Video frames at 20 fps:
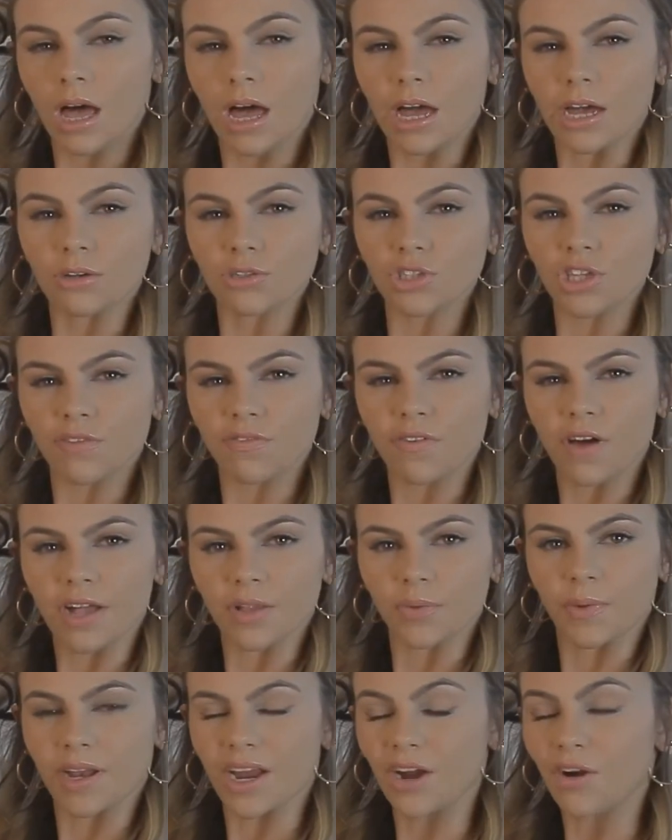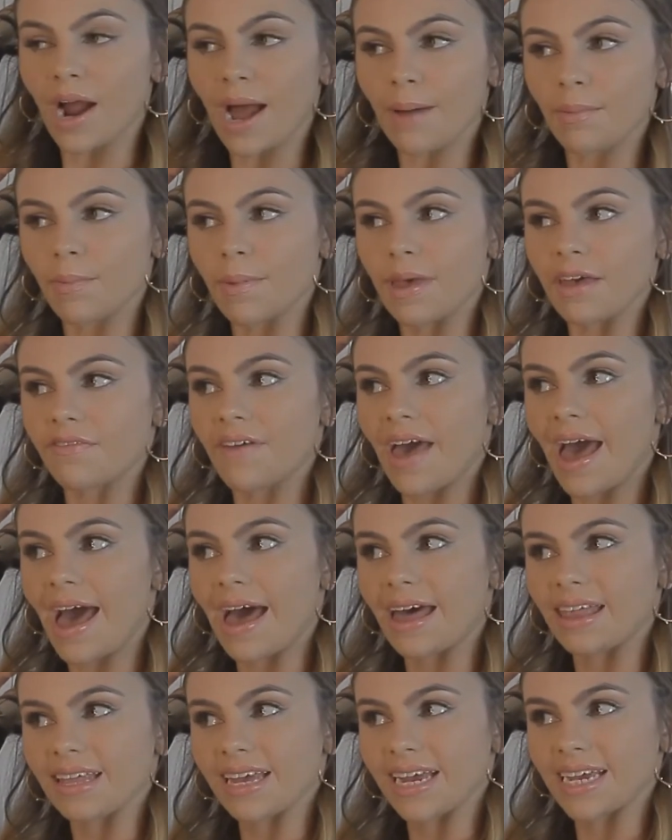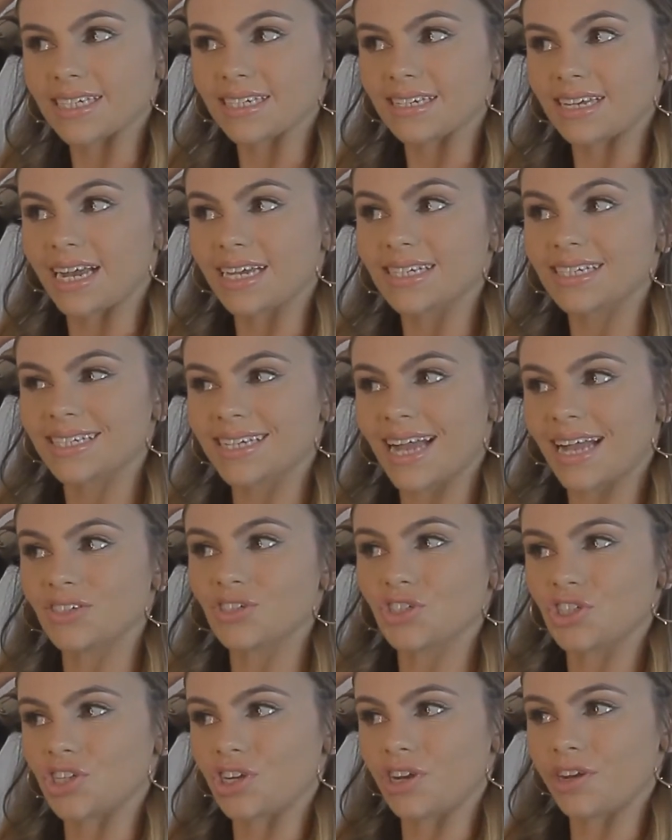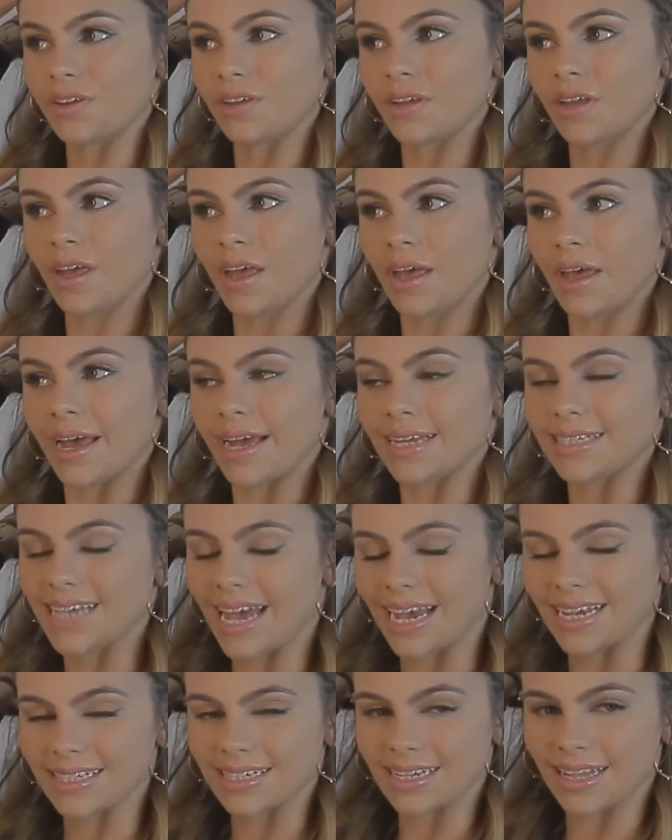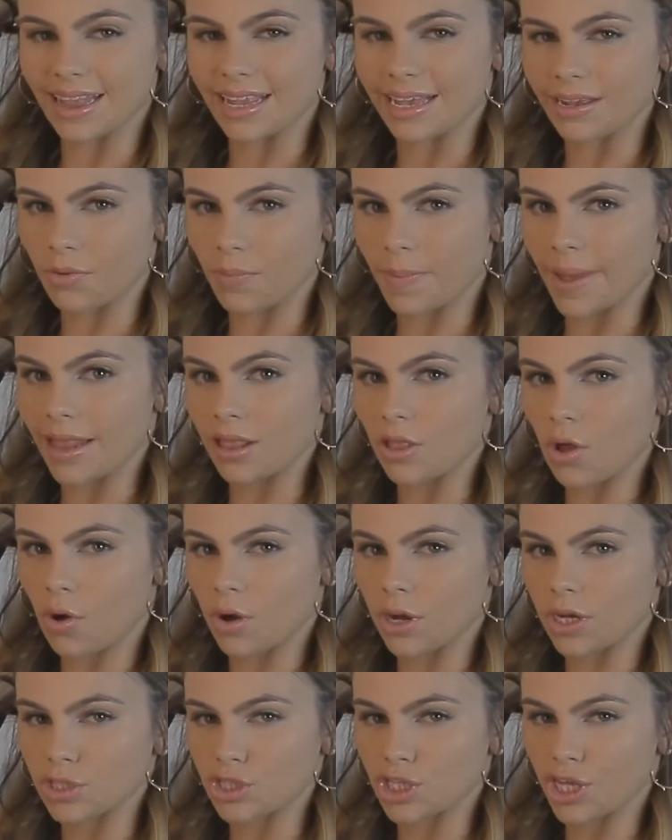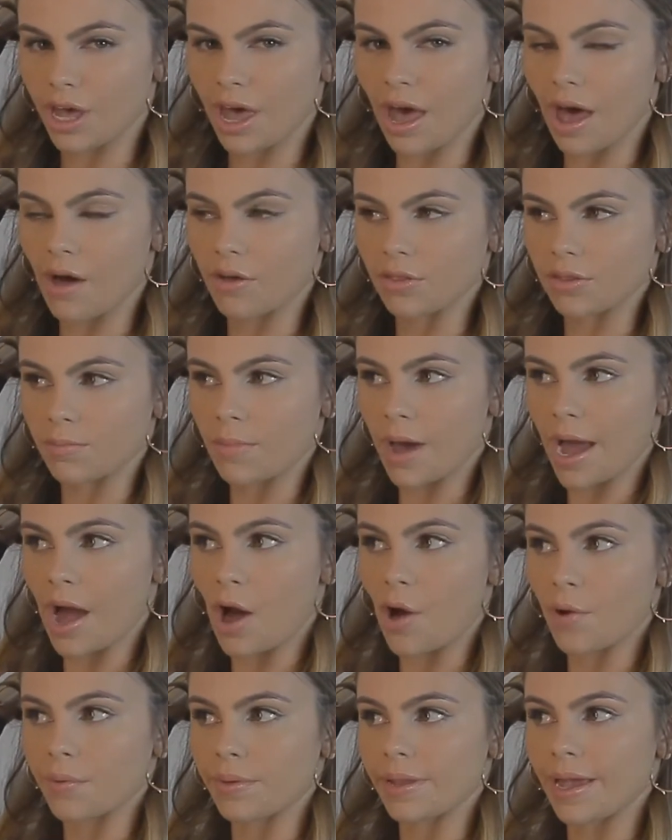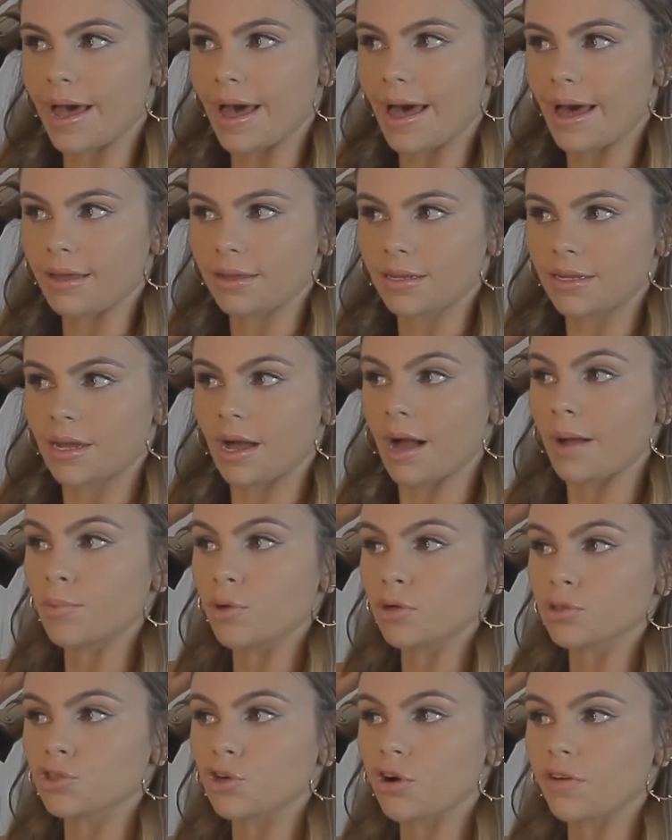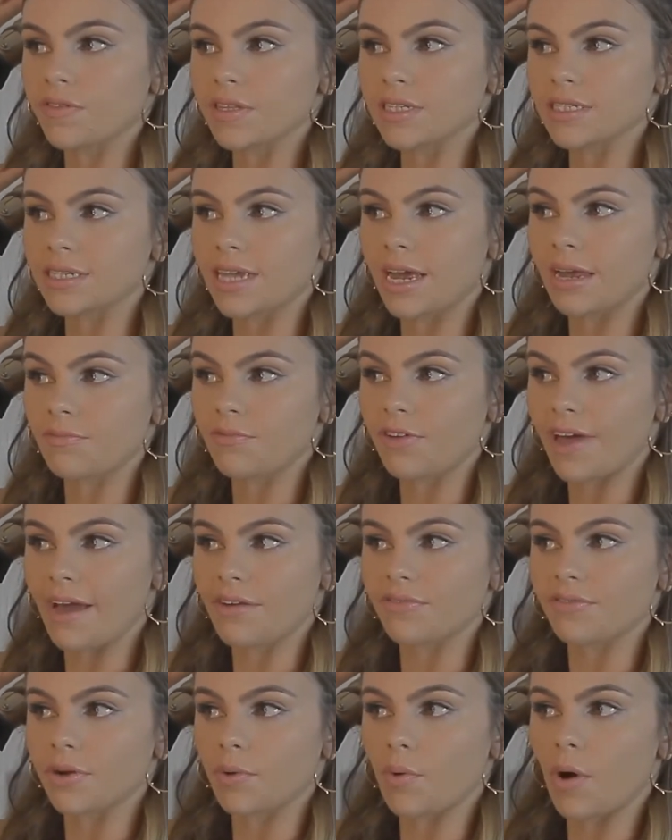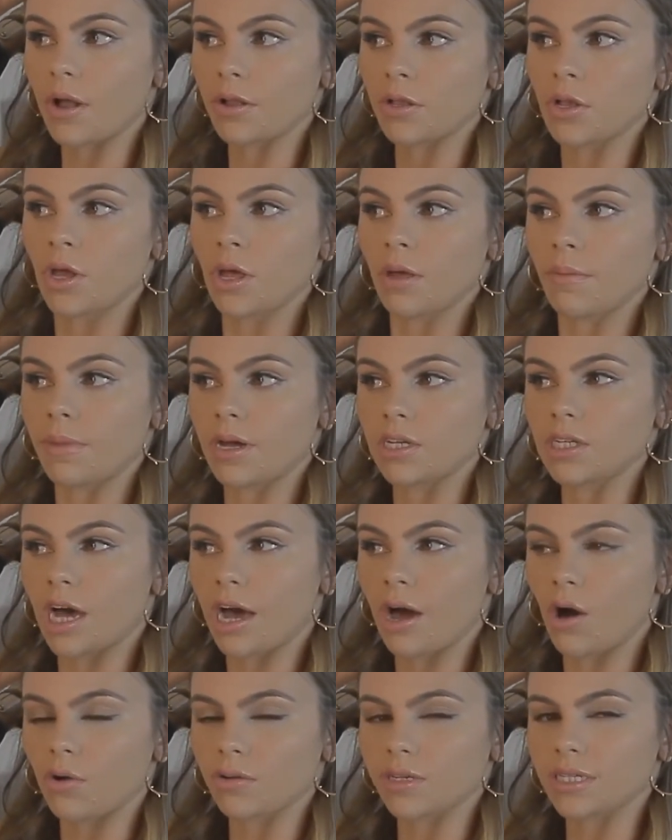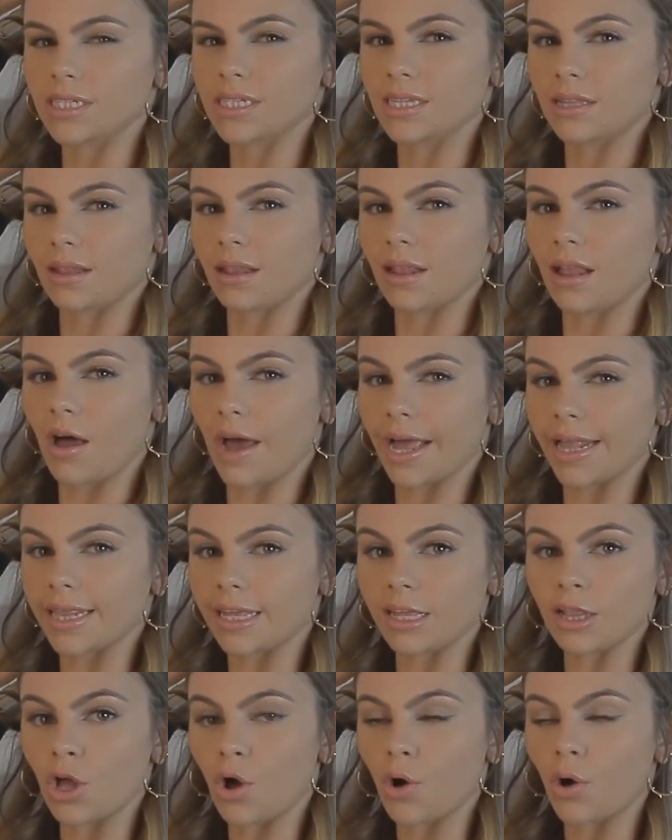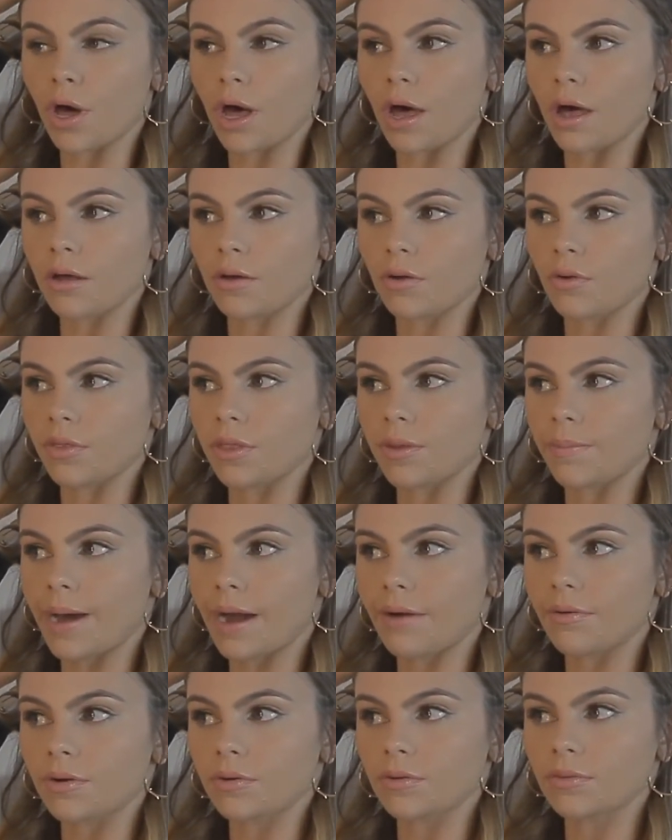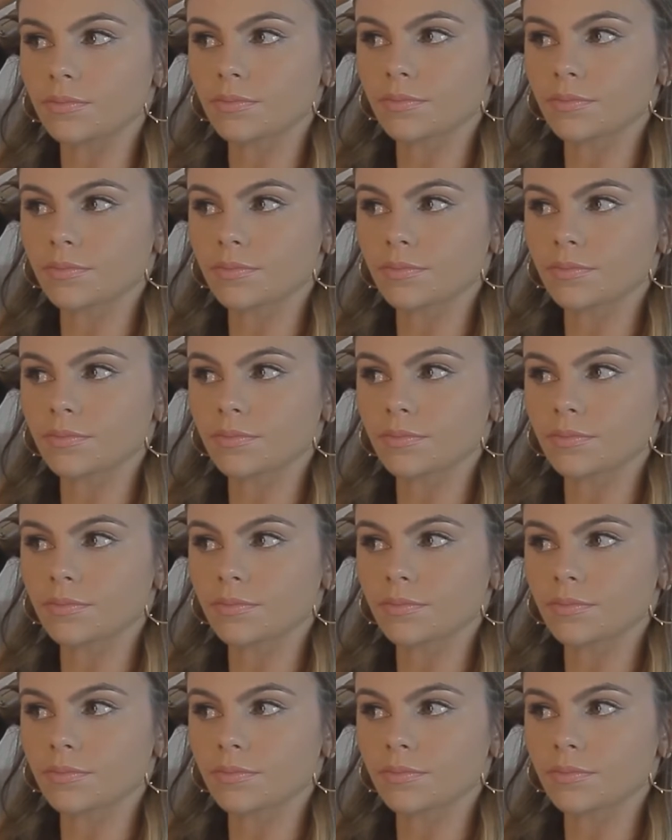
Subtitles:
I also find when I grab a bit of hair that is an extension, it takes a little bit longer to curl than my own hair. I'm not sure if it's the same for everyone, but I hold it slightly longer on the barrel.